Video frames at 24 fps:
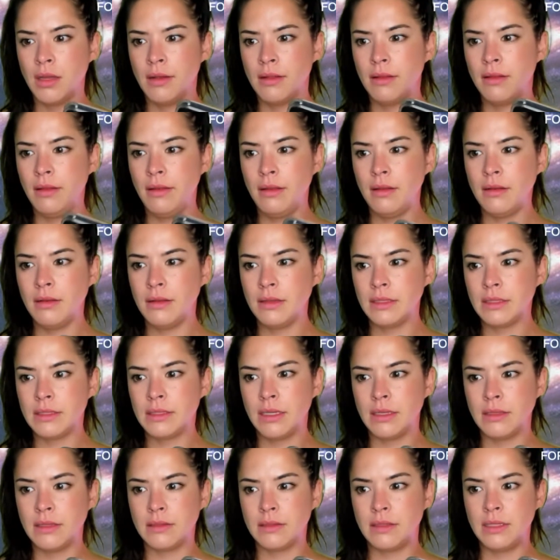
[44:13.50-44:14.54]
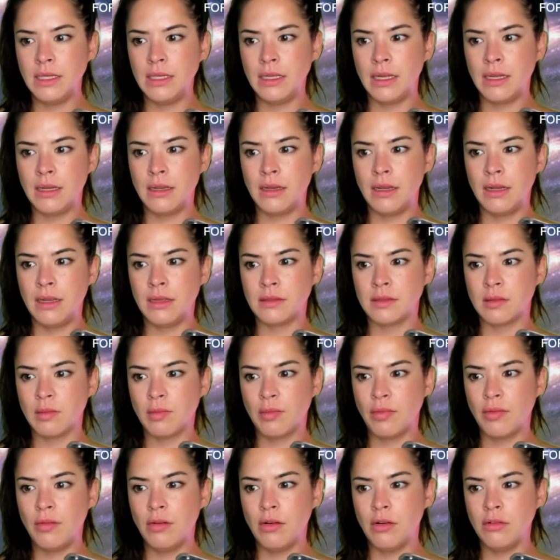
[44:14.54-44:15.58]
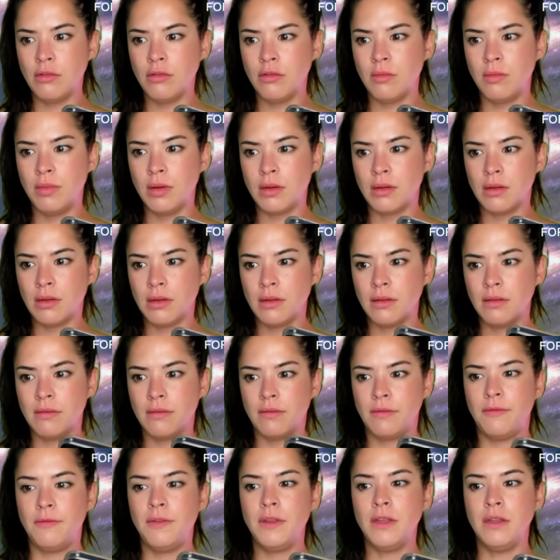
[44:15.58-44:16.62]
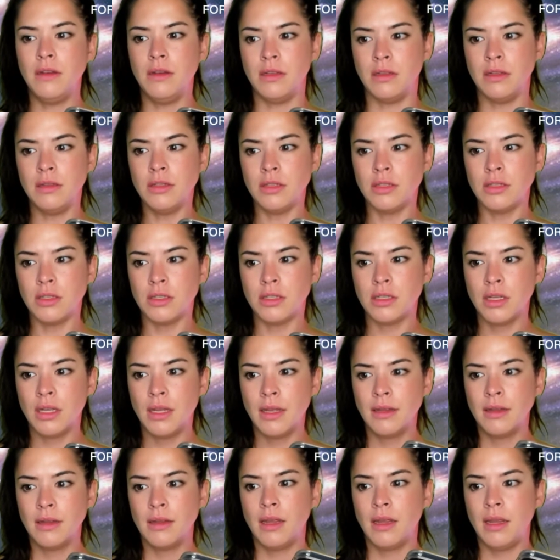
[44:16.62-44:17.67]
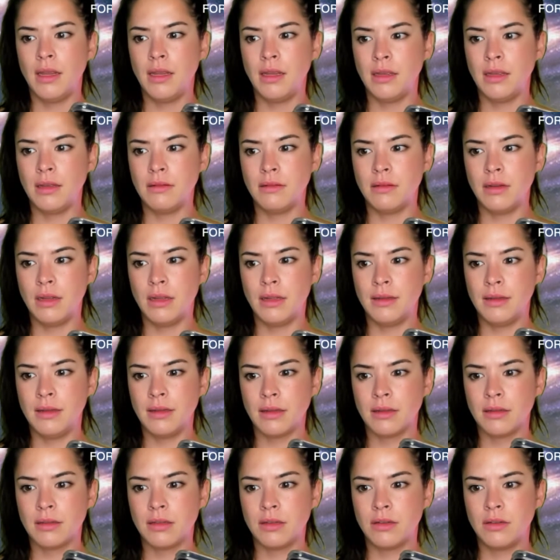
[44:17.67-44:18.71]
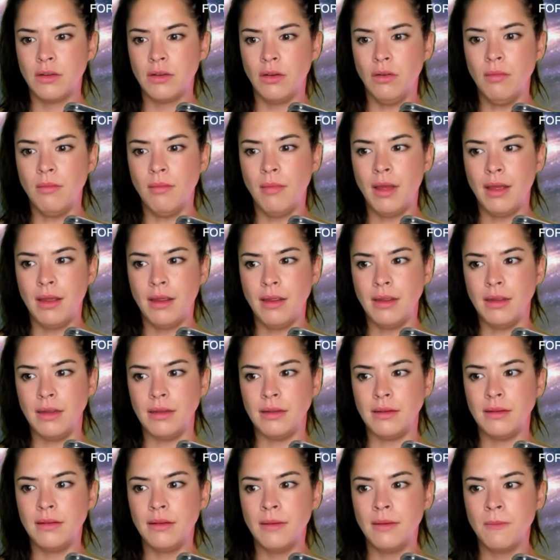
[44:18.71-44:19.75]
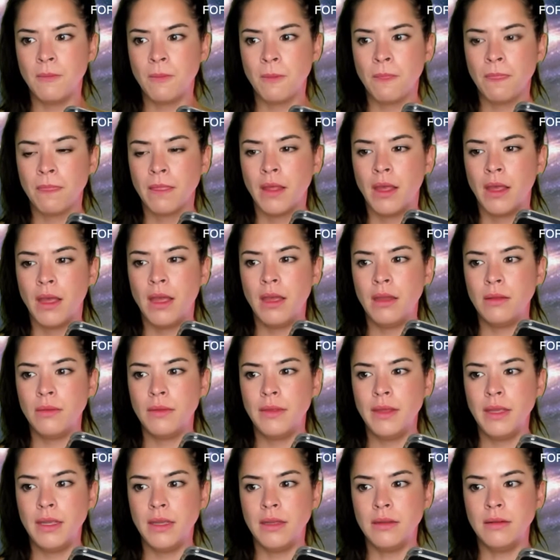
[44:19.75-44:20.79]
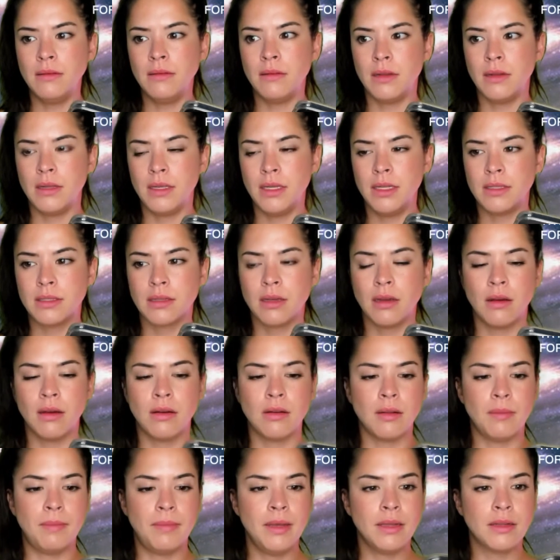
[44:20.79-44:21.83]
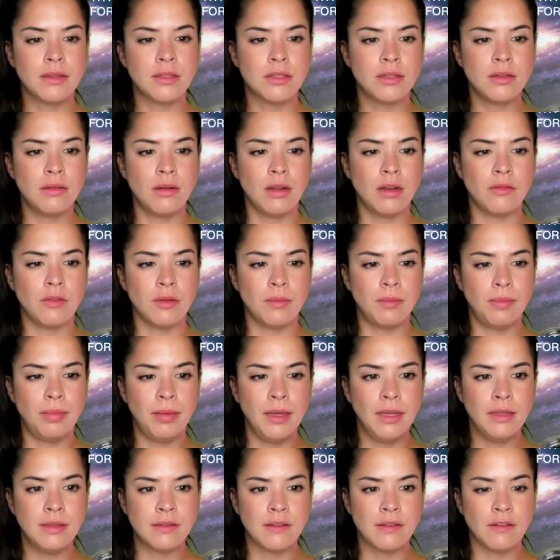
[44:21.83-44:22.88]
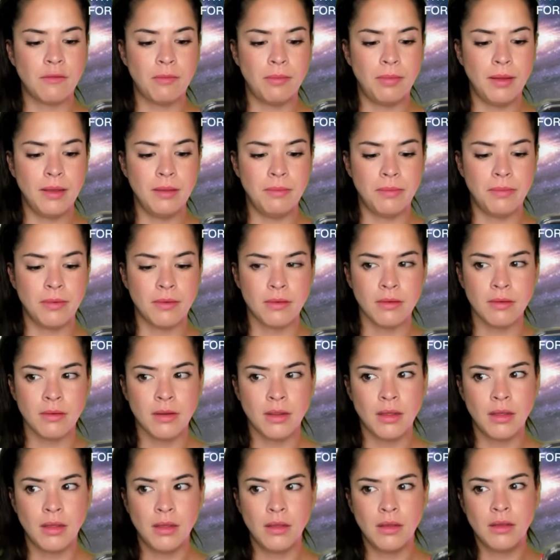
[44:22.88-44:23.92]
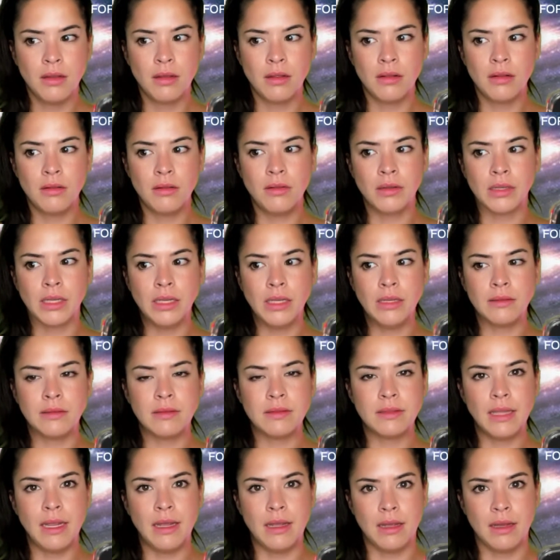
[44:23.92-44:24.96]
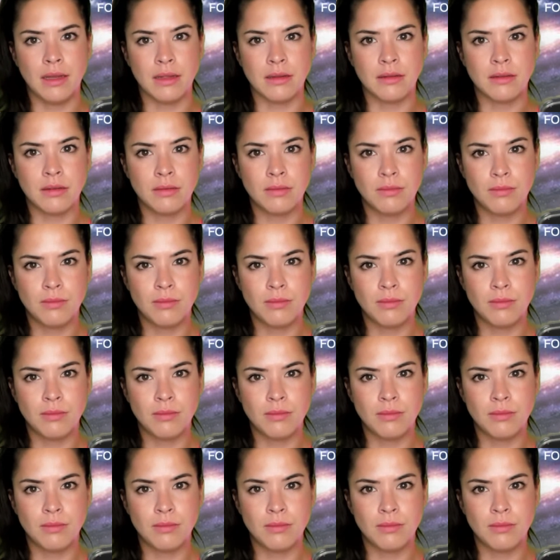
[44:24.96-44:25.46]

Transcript: Then it says, DNS probe finished in X domain. And then it's got a picture of a piece of paper looking sad.